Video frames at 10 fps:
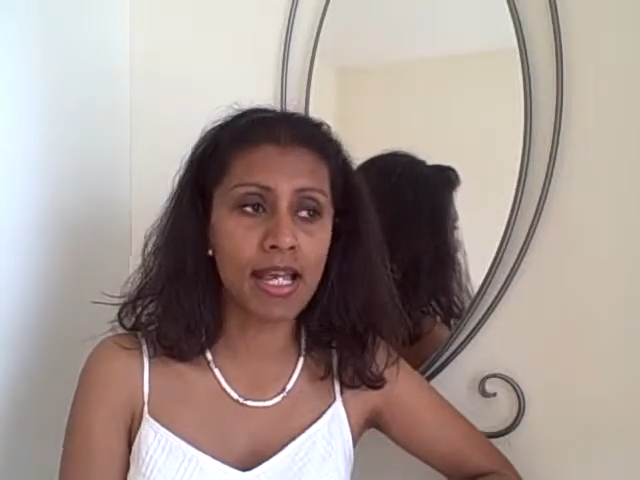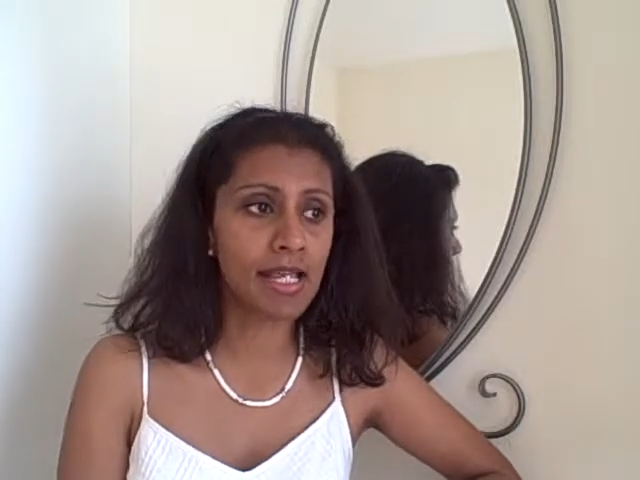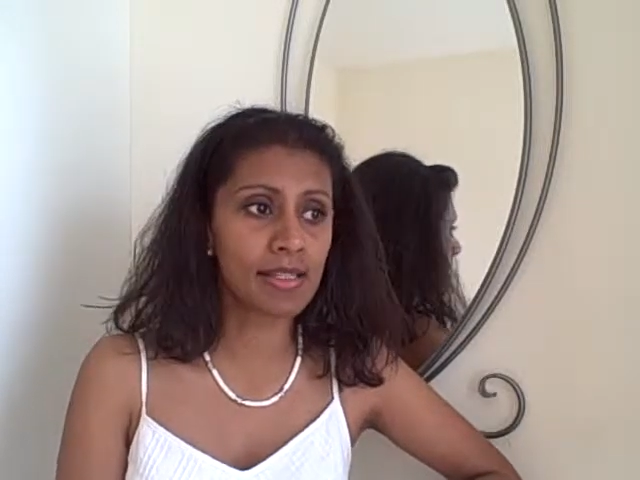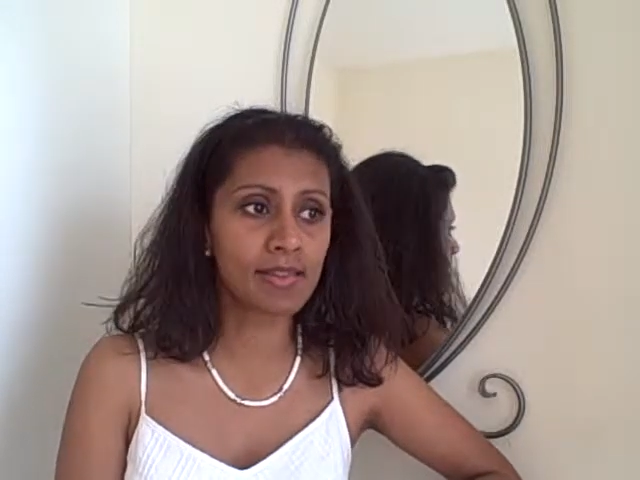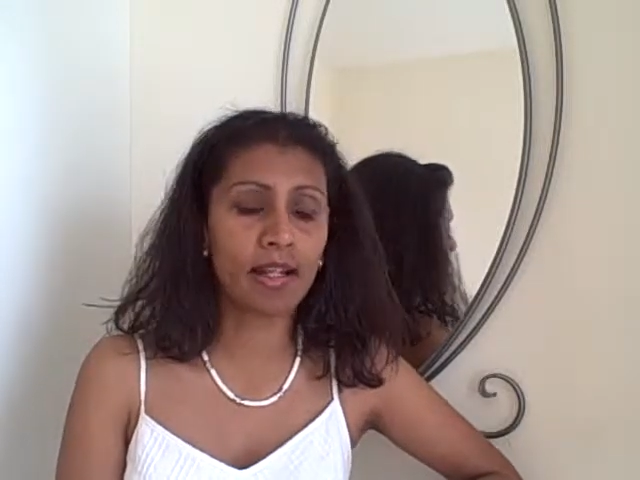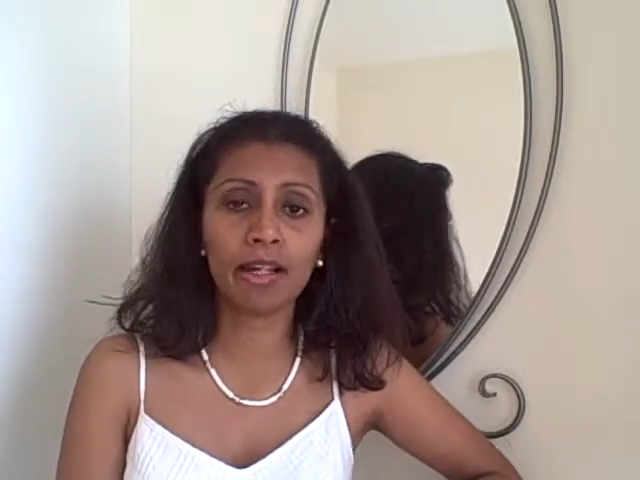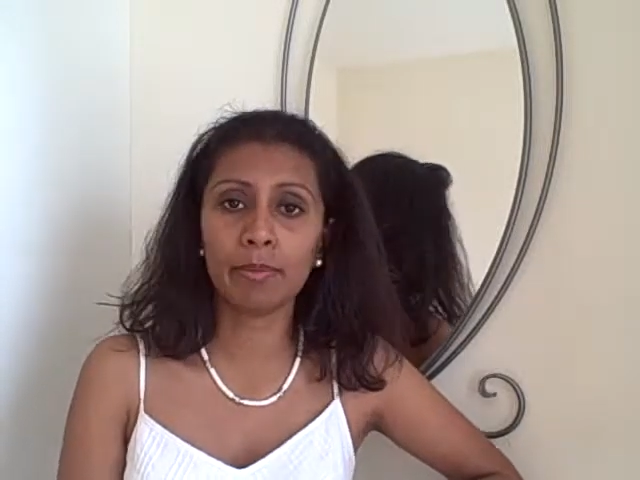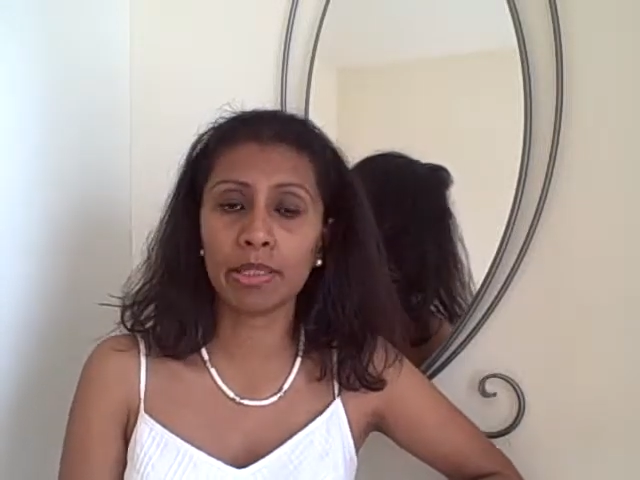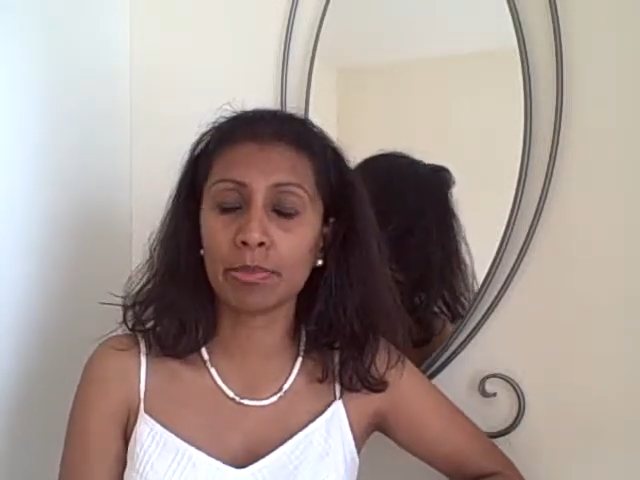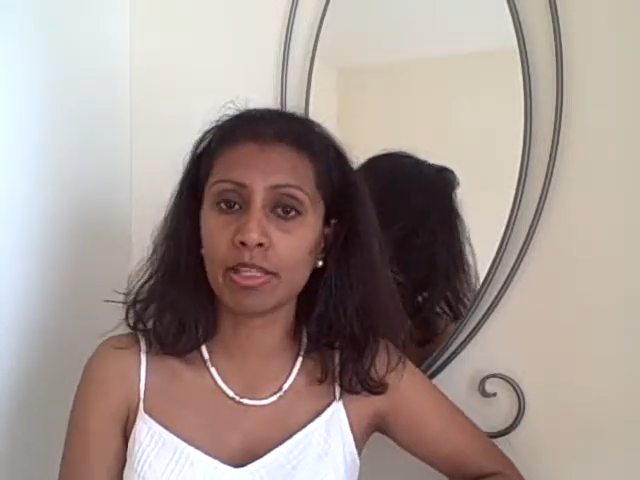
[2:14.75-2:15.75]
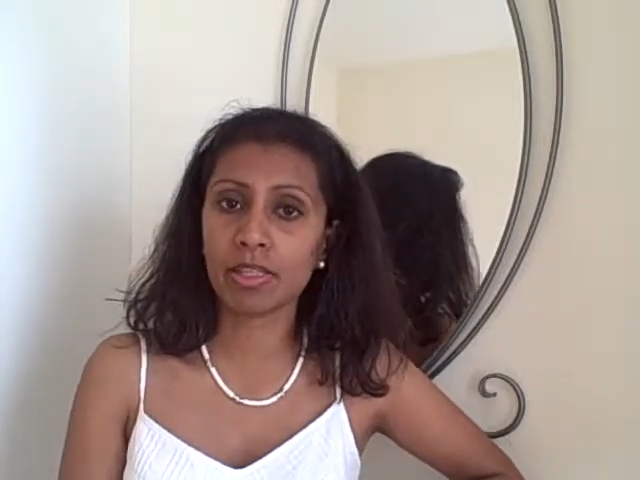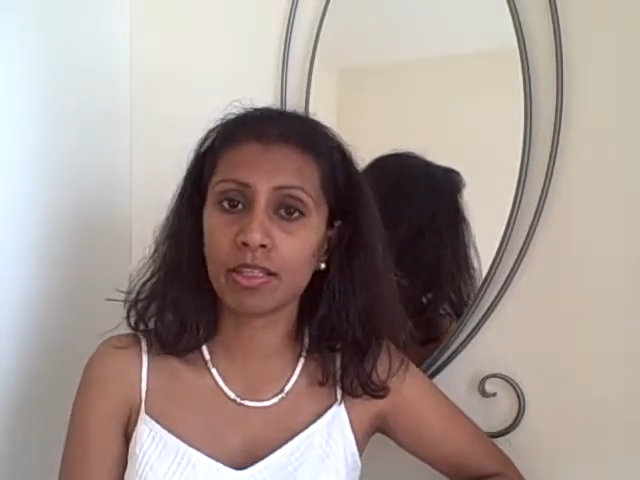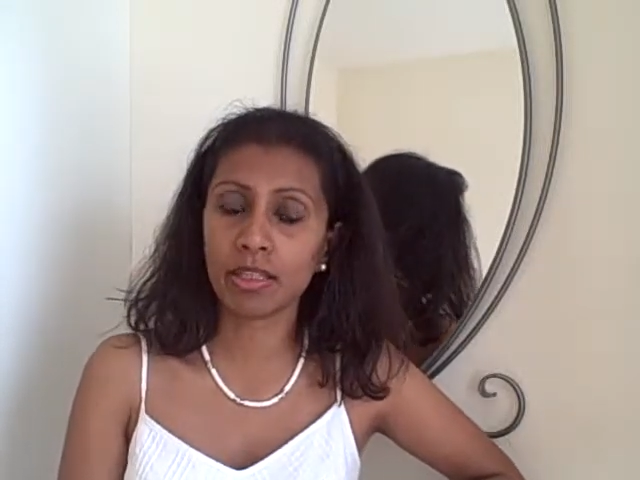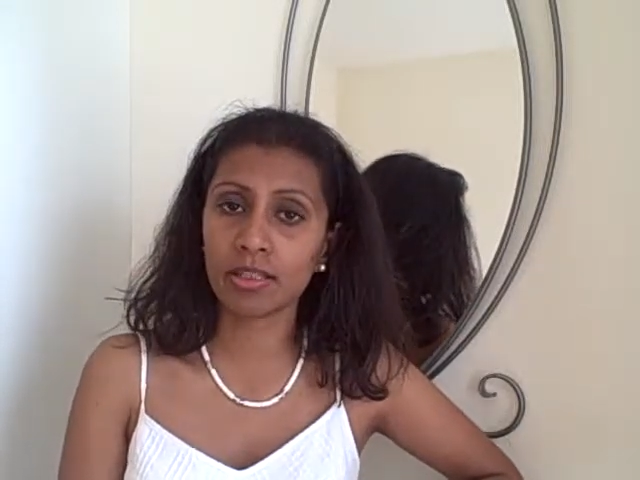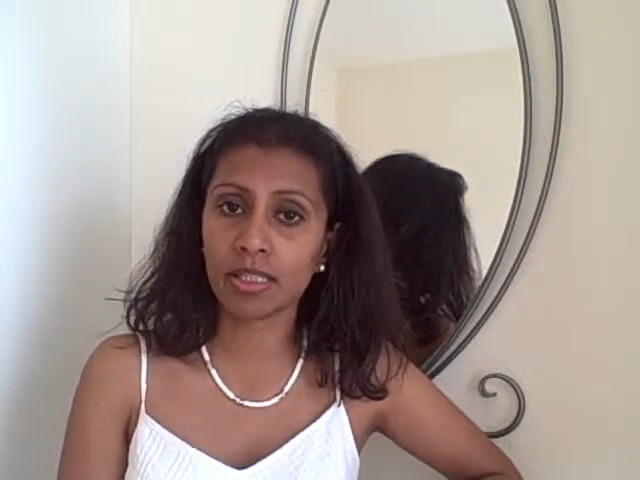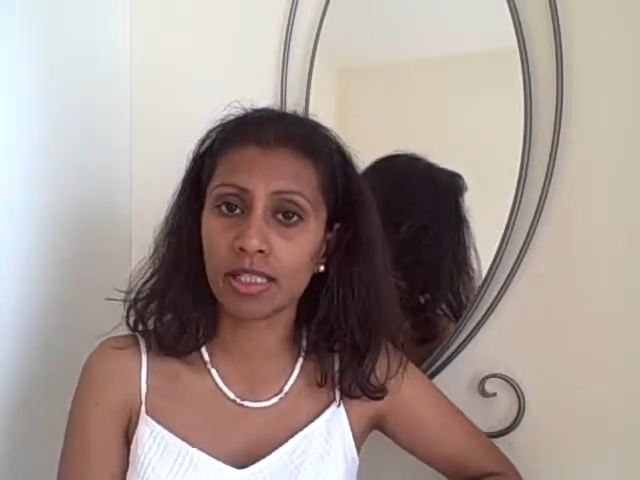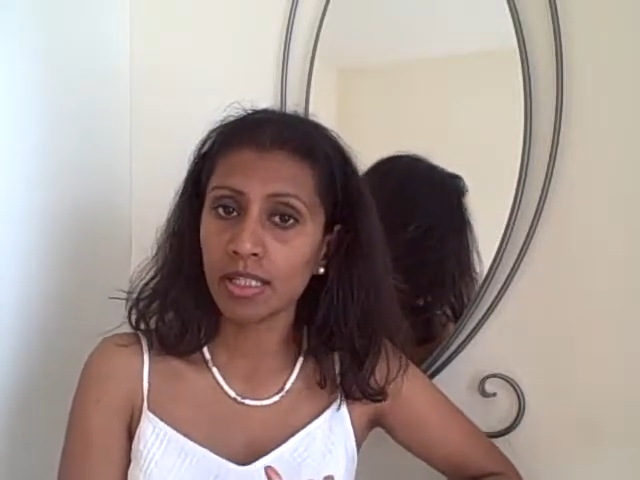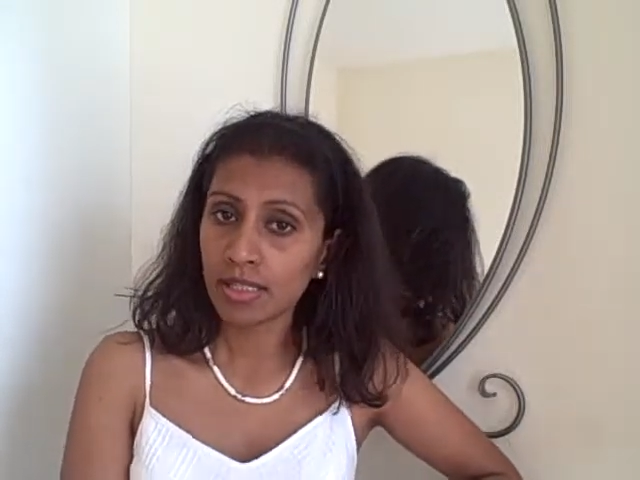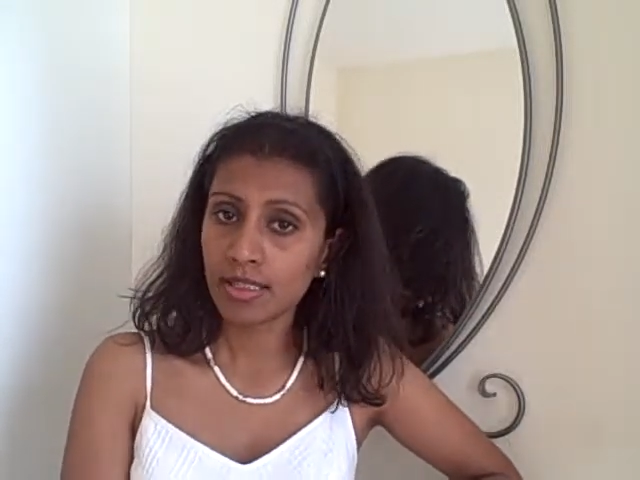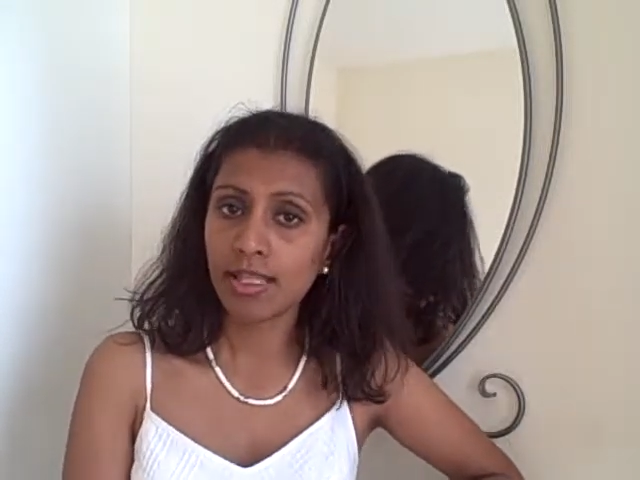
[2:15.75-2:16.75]
as I pretty much think
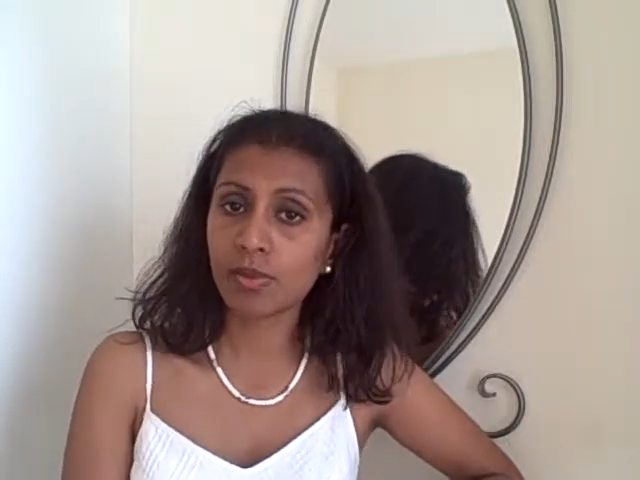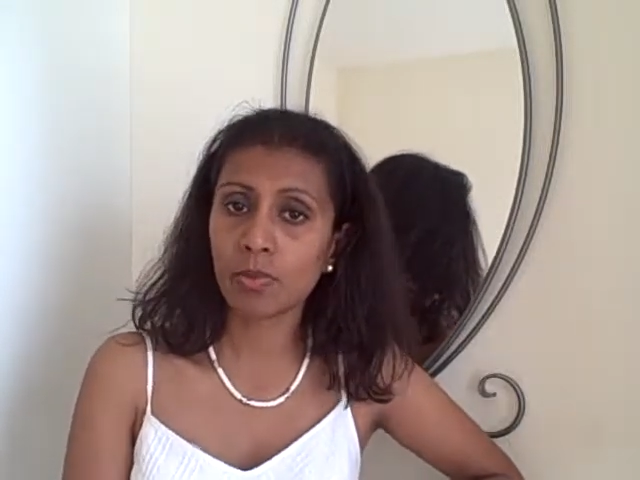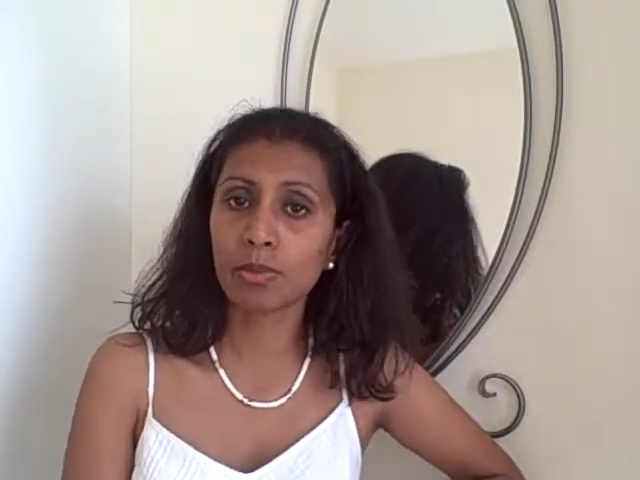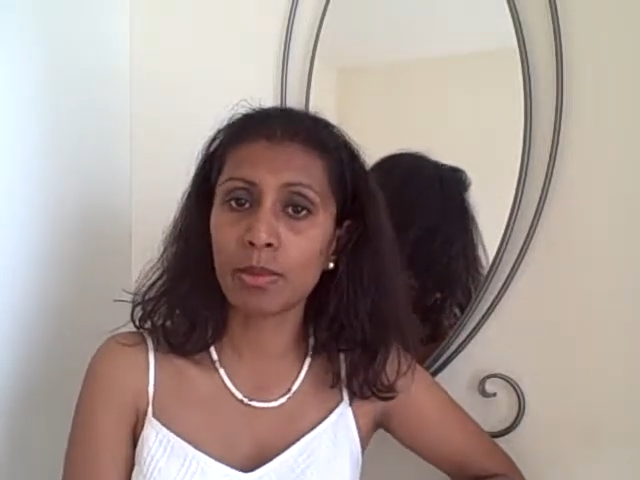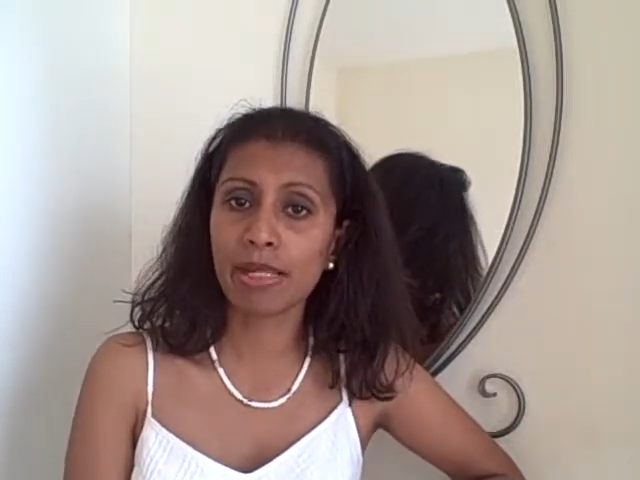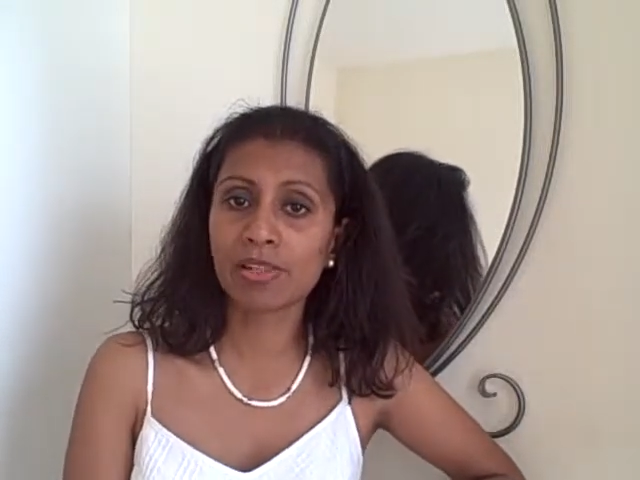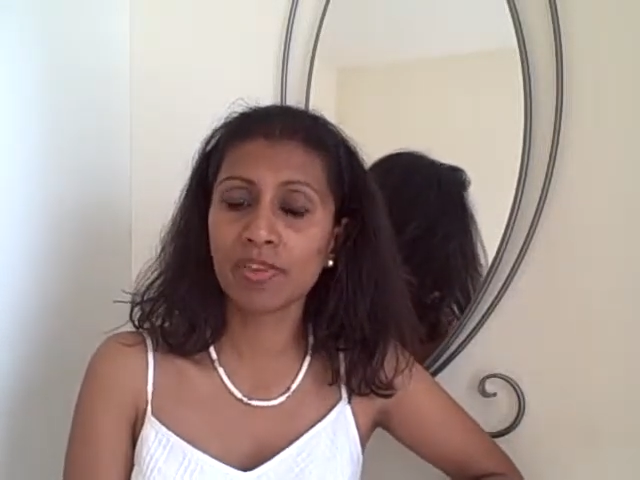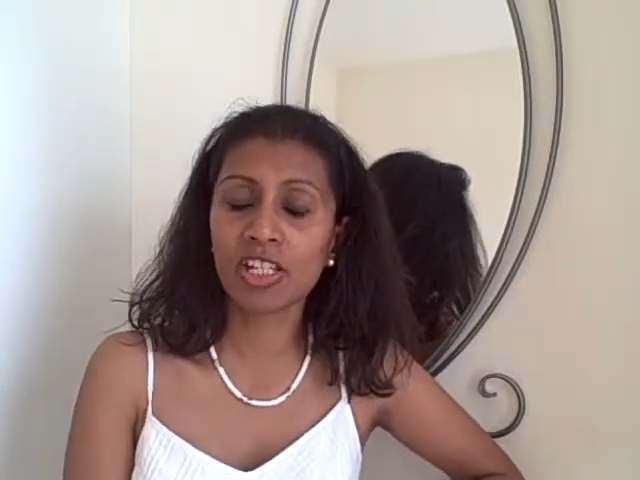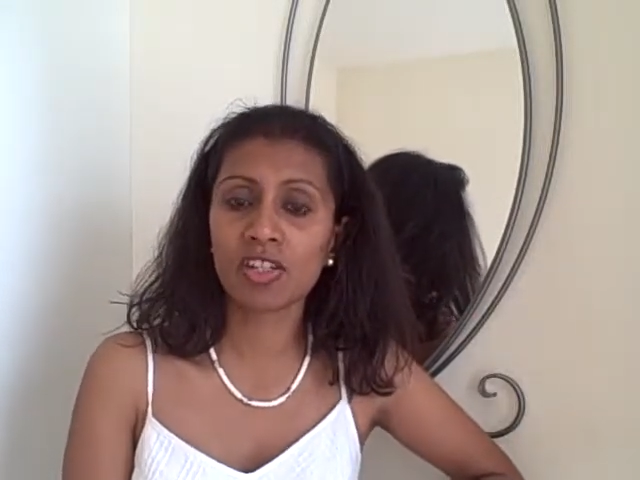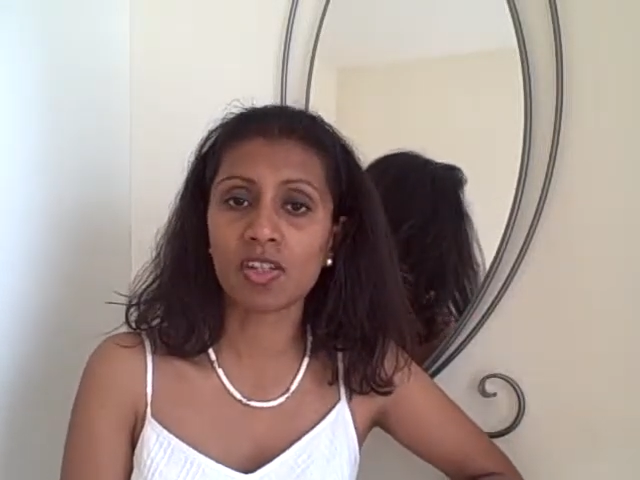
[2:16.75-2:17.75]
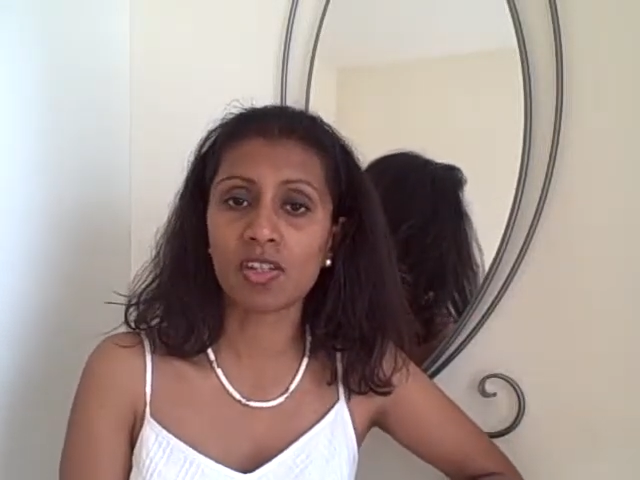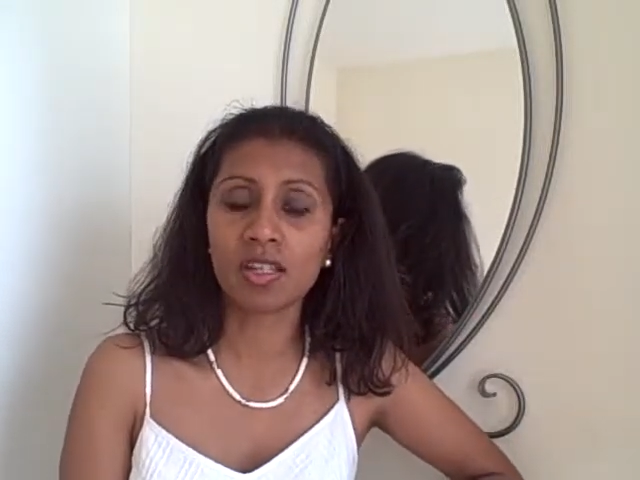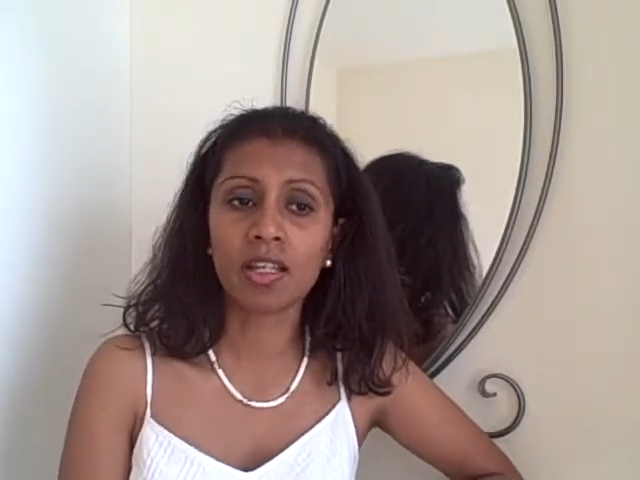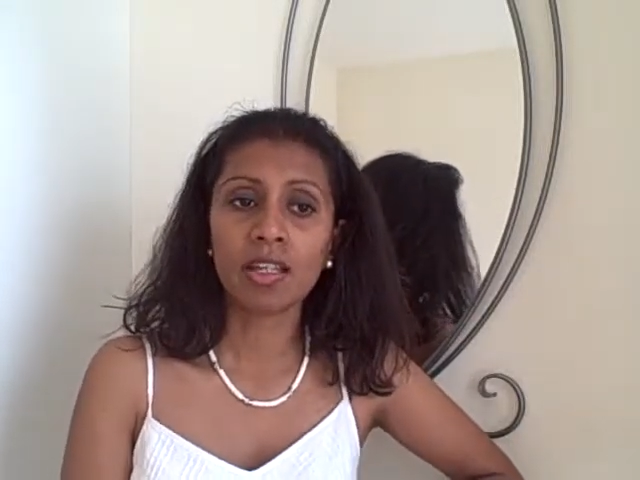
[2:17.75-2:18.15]
that is one of my best features.